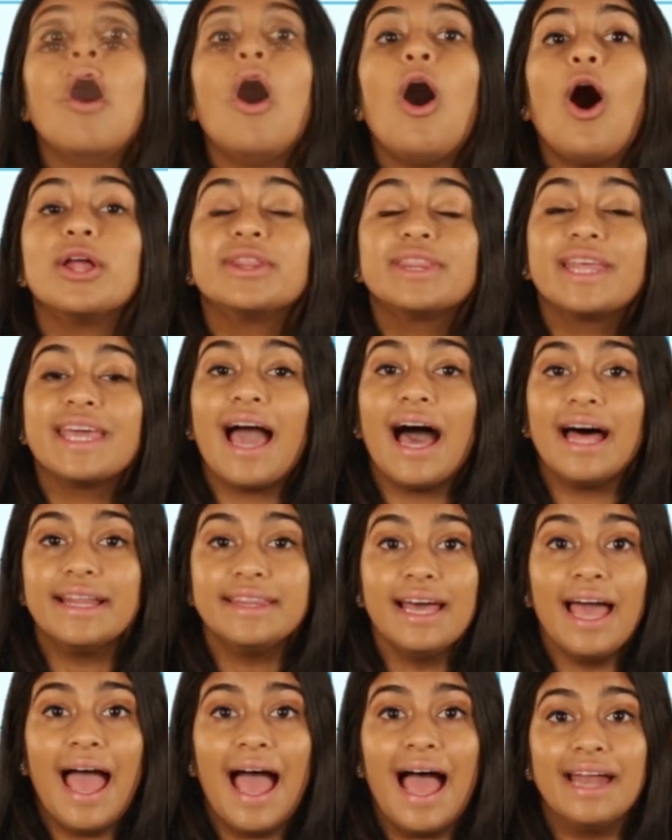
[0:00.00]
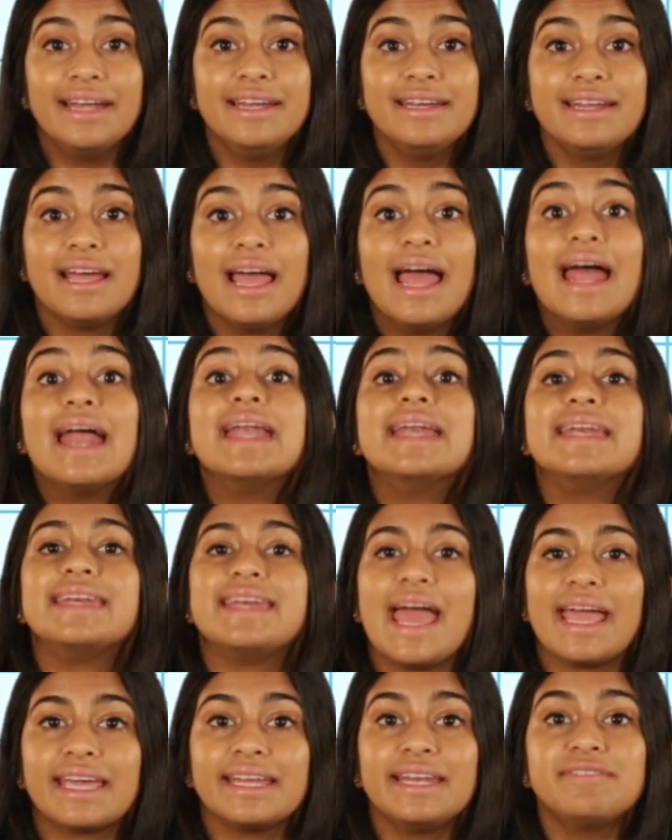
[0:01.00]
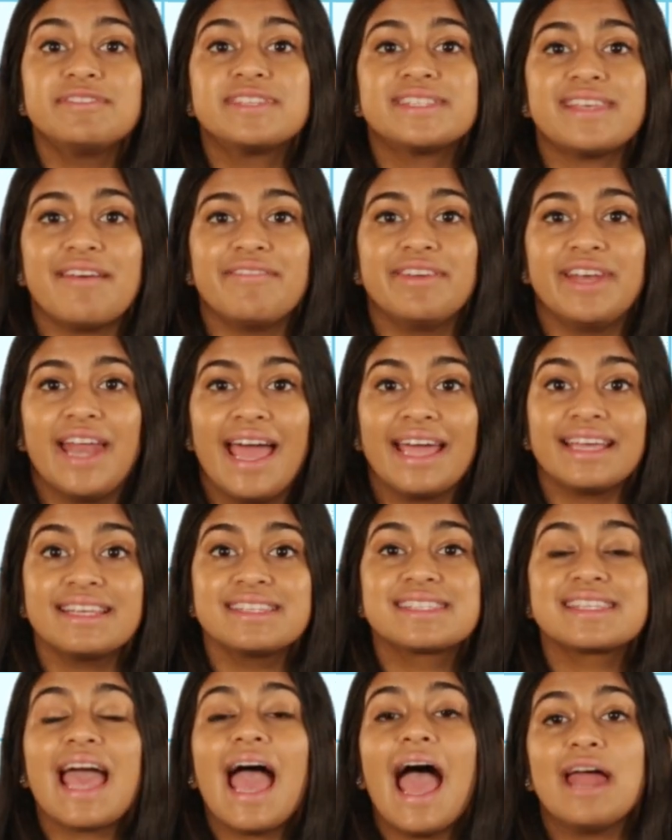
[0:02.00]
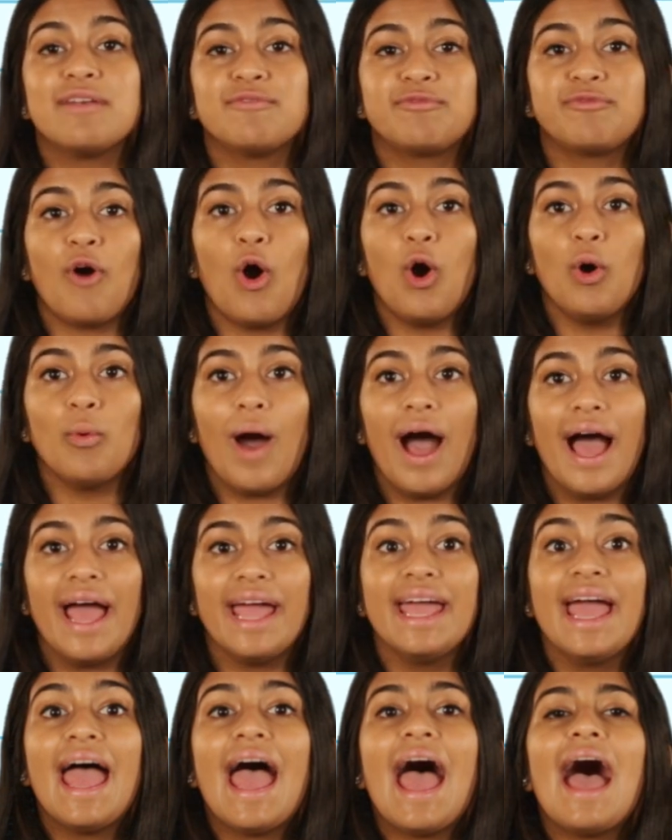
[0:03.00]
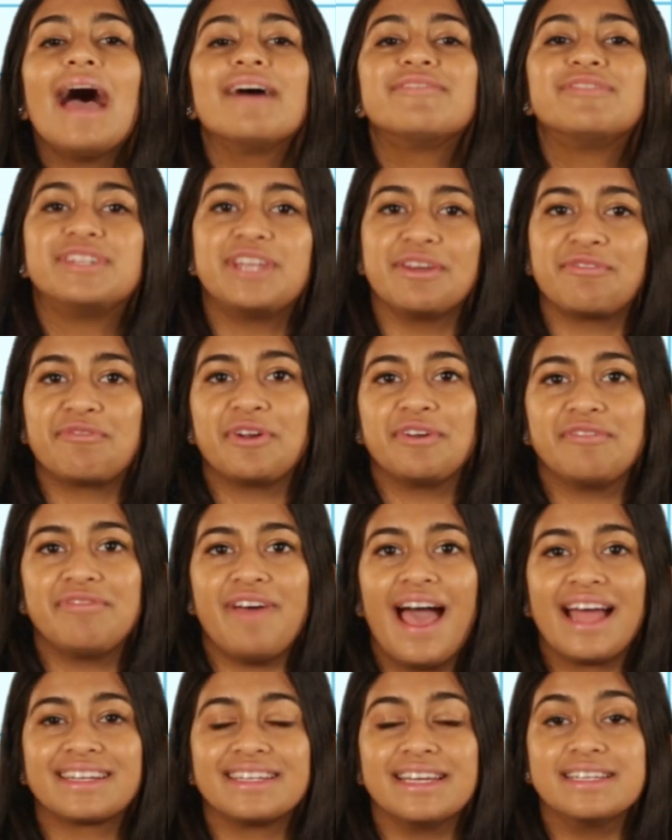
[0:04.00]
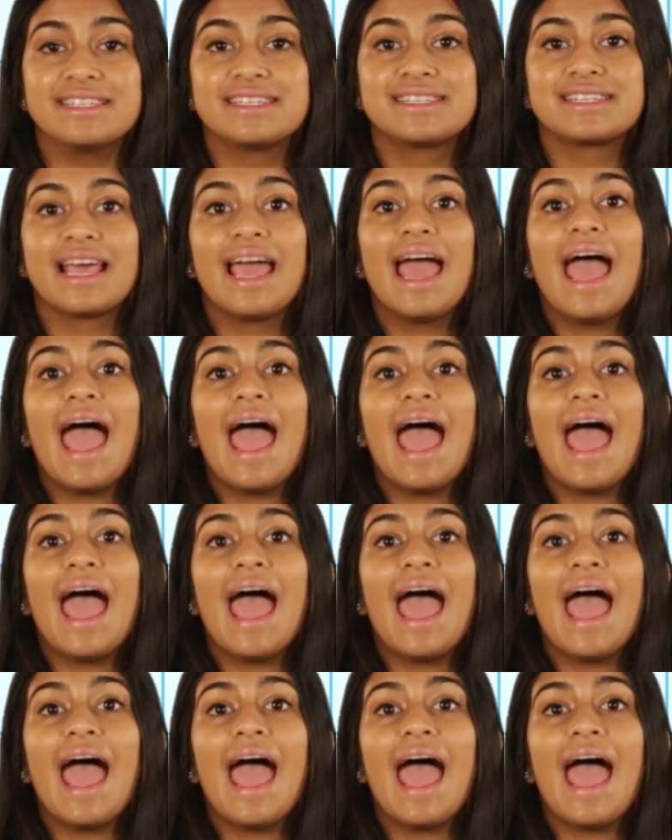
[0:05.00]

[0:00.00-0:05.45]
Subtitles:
On the other hand, negative 7x and 4y have different factors,